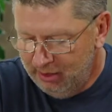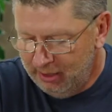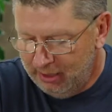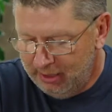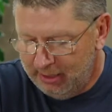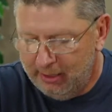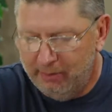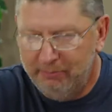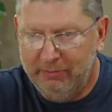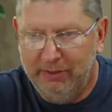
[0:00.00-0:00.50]

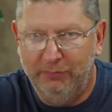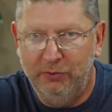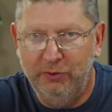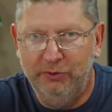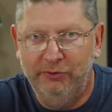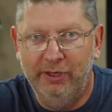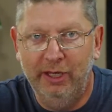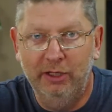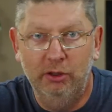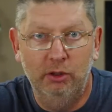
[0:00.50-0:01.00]
Um, if you
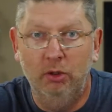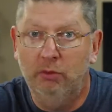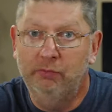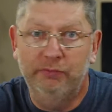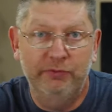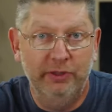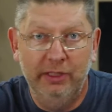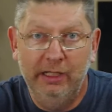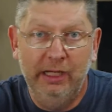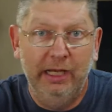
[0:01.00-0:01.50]
say "Don't
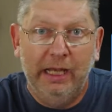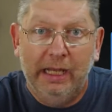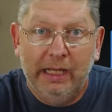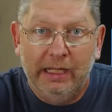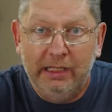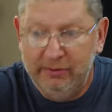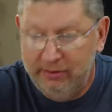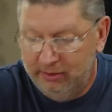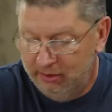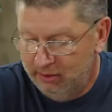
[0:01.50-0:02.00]

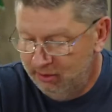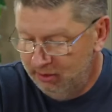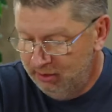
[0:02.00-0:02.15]
forget,"